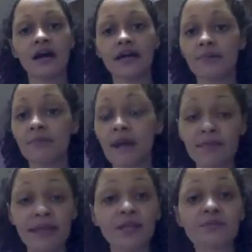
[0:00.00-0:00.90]
my
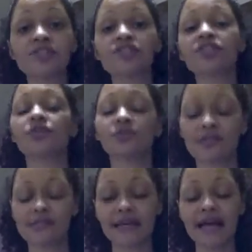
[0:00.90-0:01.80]
makeup still
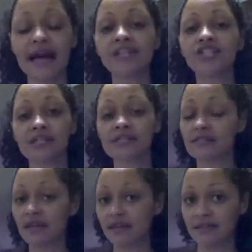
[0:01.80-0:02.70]
looks like I had just
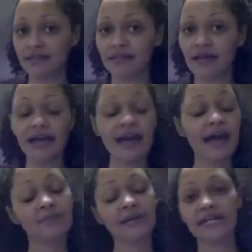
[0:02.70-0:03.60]
done it. And
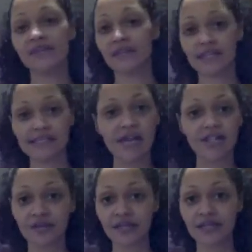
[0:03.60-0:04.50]
I'm not even
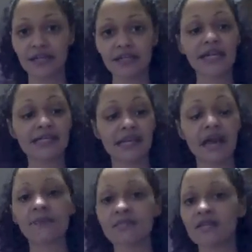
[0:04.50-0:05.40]
exaggerating. Like I said,
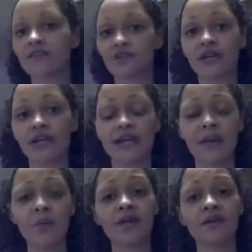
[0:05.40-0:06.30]
I'm a tough critic, and
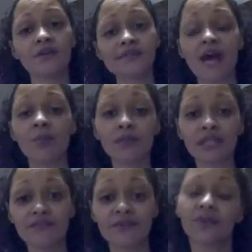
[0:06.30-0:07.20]
I'm one of those, I'll
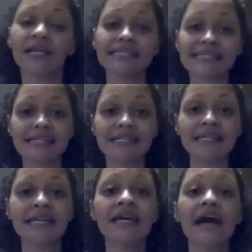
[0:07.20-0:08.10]
believe it when I see
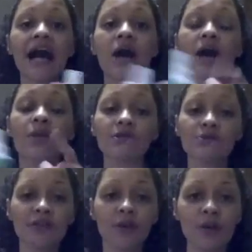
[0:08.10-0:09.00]
it. I was
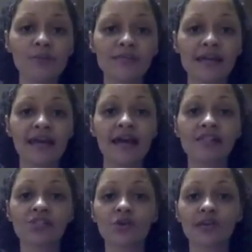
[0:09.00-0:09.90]
on their website. I
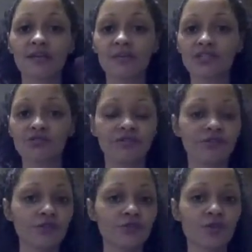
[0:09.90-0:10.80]
saw a lot of mixed
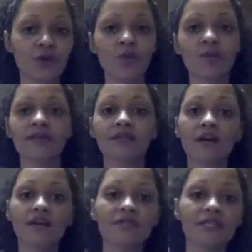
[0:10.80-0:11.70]
reviews where women
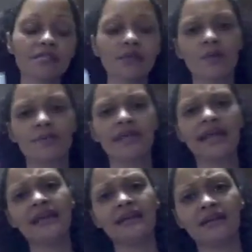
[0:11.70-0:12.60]
loved it, some women
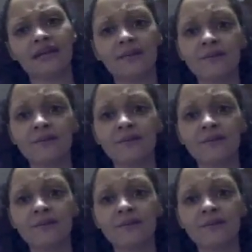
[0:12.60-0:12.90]
hated it.